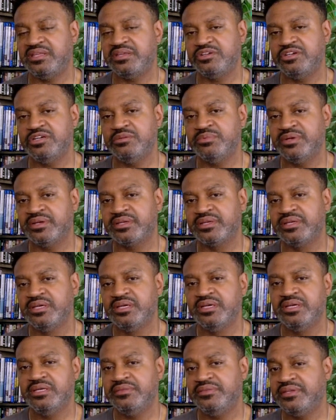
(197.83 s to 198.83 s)
Kubrick,
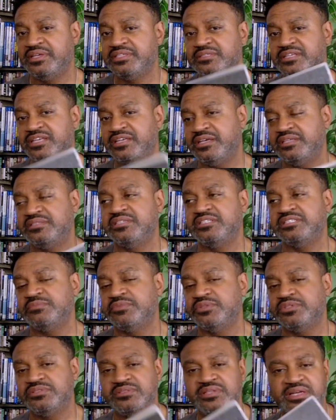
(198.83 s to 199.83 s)
this is his
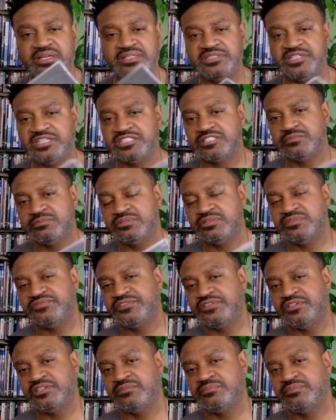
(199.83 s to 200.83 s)
most digestible
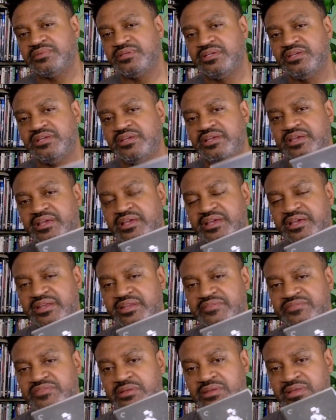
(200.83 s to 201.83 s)
film. And
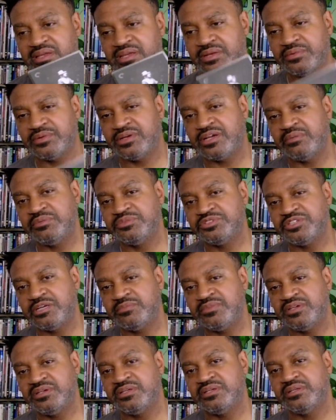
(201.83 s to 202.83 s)
if you like crime
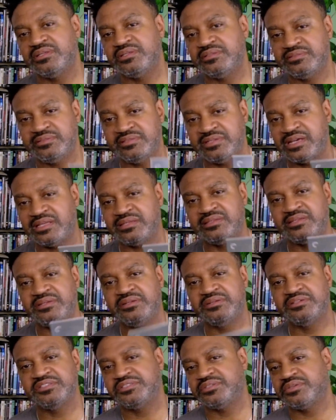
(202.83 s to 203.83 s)
drama,
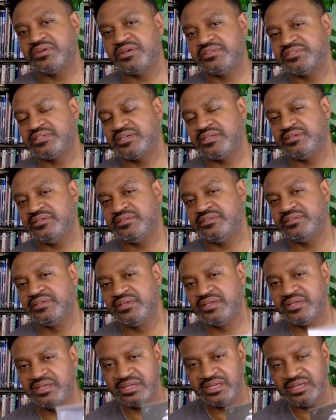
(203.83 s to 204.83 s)
non-linear storytelling,
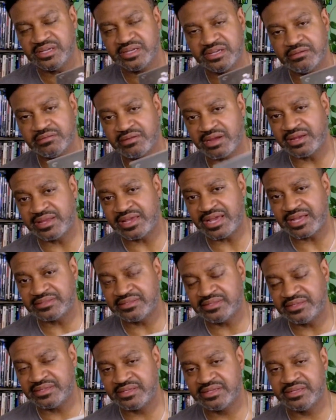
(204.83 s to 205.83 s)
great
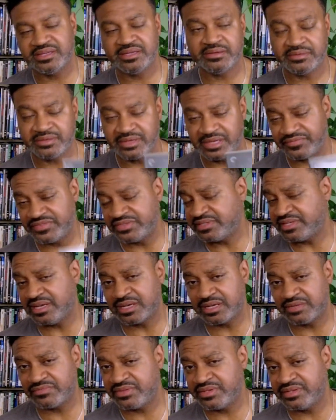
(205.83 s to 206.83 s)
acting, great
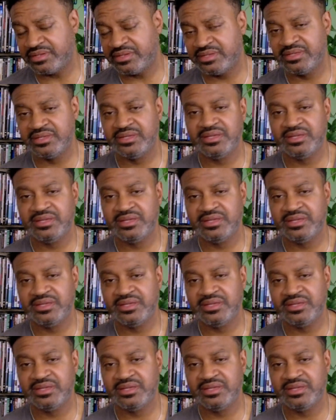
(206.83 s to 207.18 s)
photography,